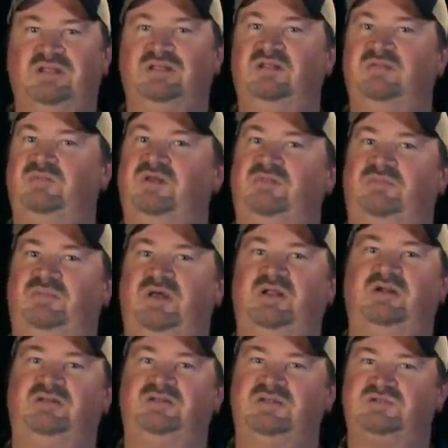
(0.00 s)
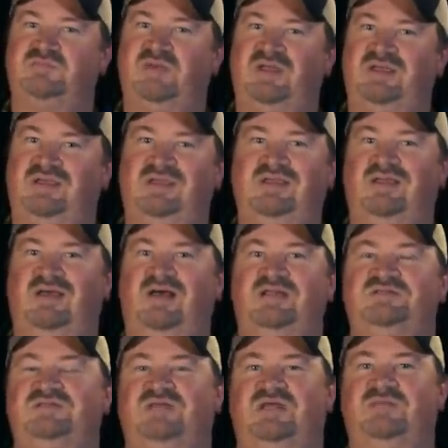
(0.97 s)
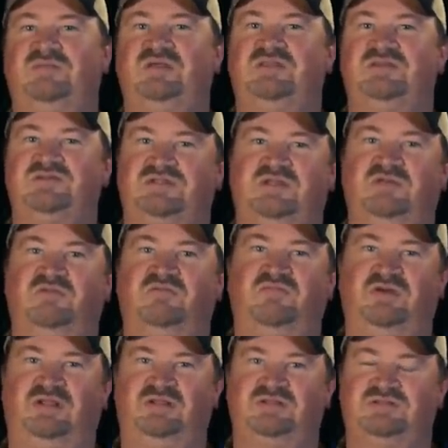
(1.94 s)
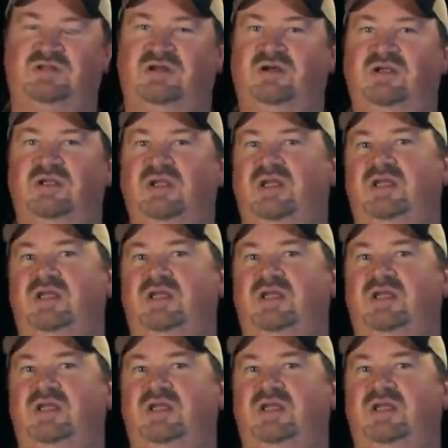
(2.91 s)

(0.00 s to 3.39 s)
a little bit better at this begging concept than the single fellas are.